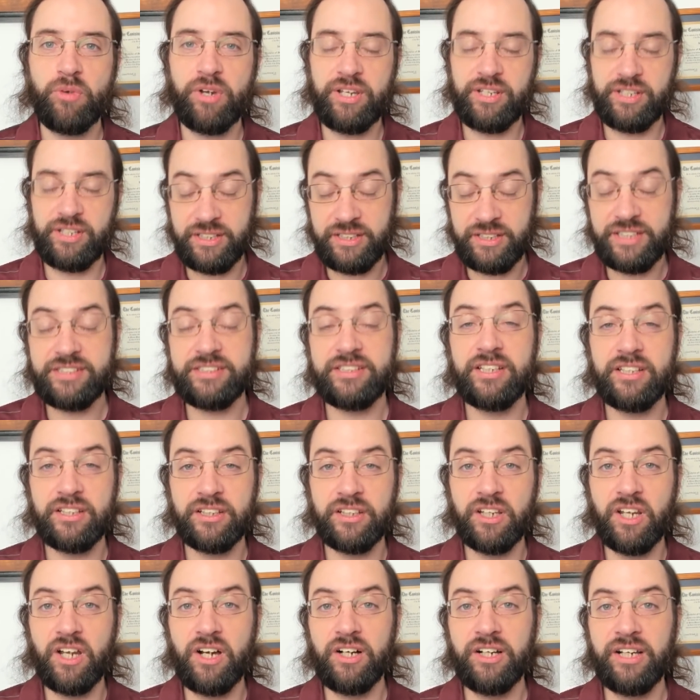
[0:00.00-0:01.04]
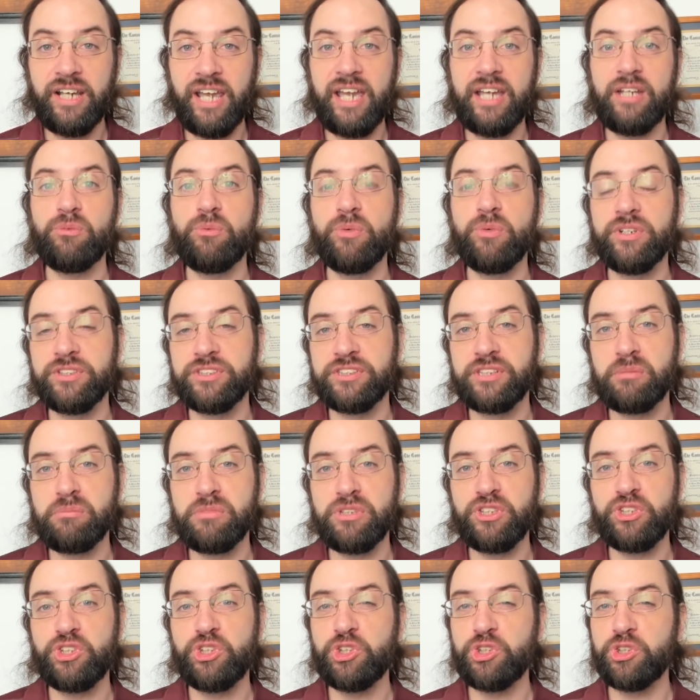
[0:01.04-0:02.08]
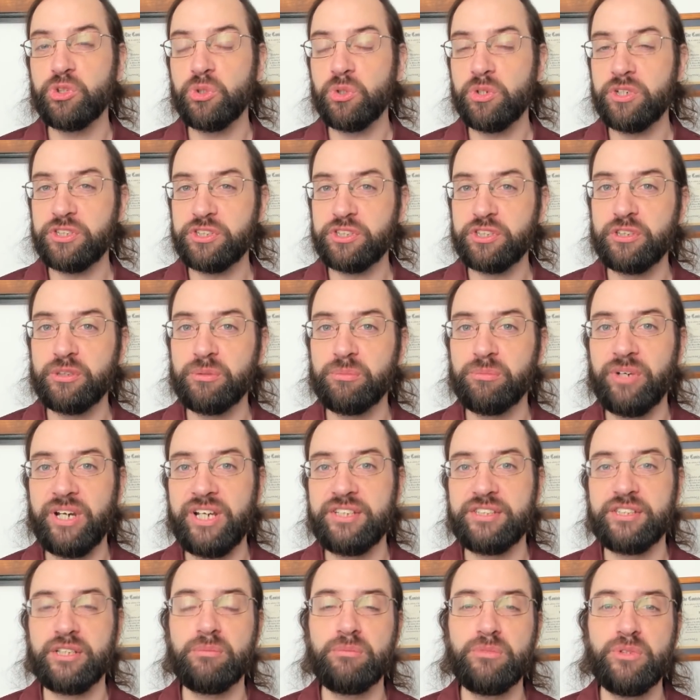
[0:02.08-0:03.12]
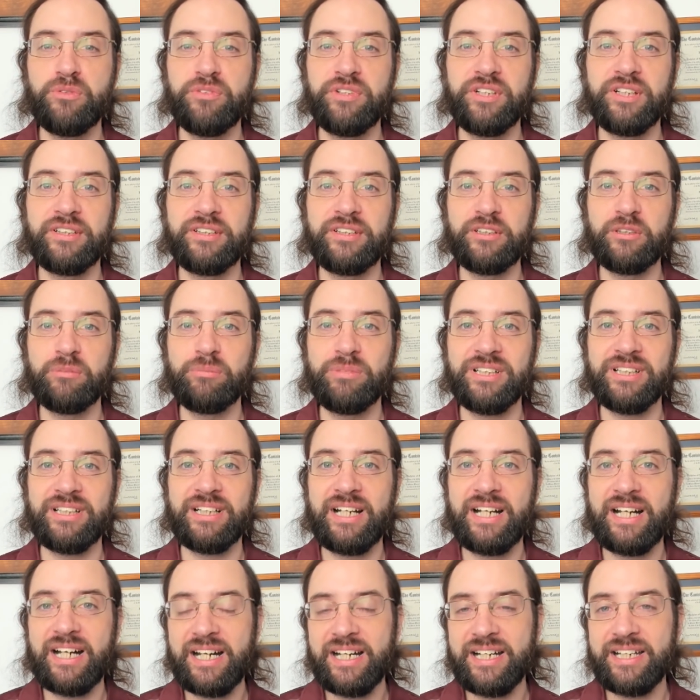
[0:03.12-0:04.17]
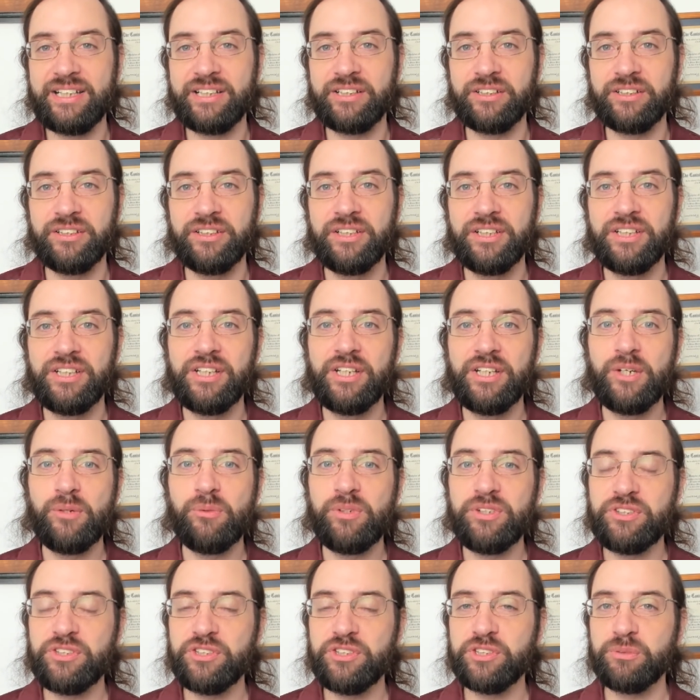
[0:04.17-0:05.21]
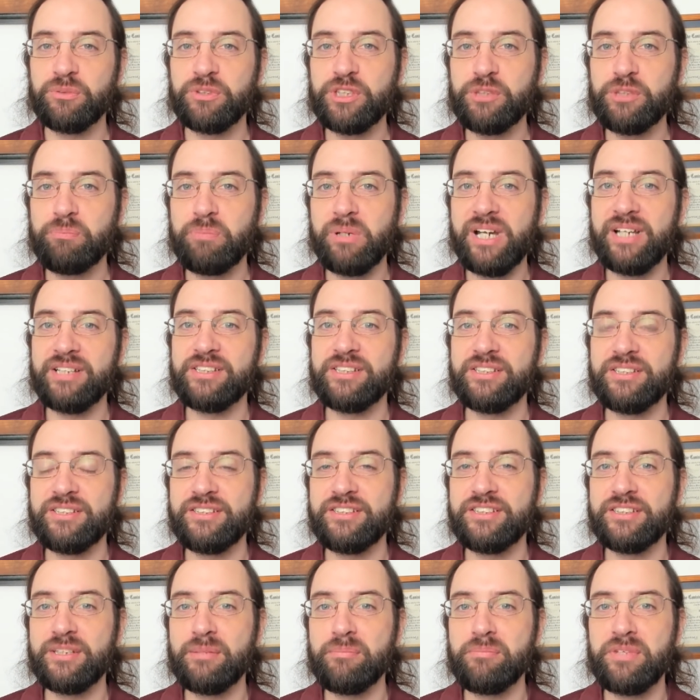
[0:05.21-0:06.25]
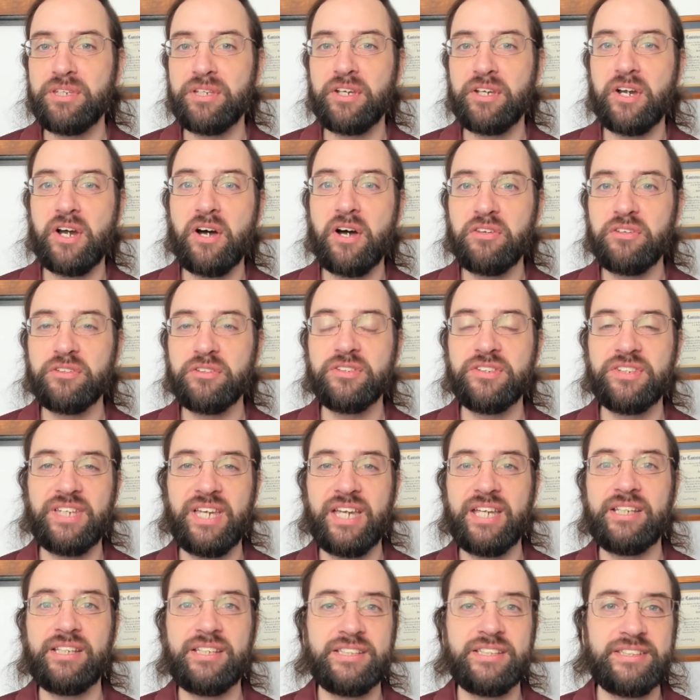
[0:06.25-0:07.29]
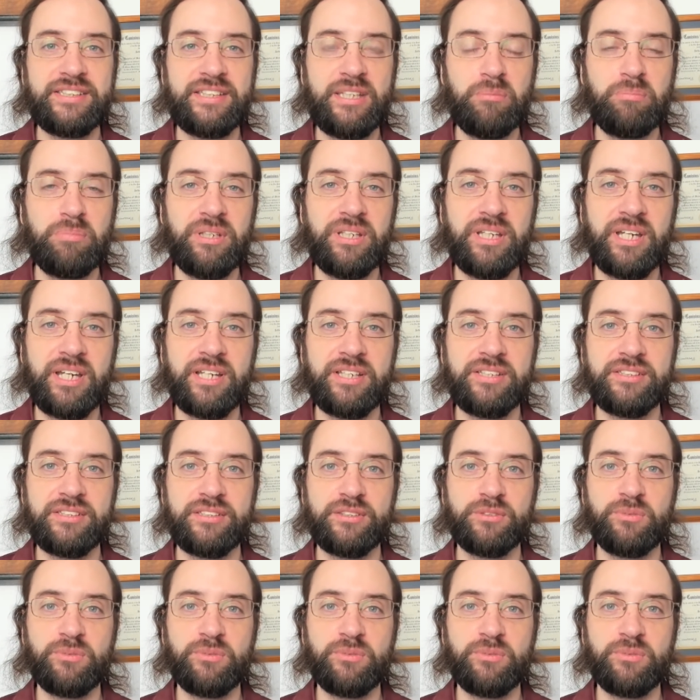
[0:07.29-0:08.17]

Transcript: at least in the long end, where some of the short term rates are moving a little bit higher, which is a response to something other than CPIs as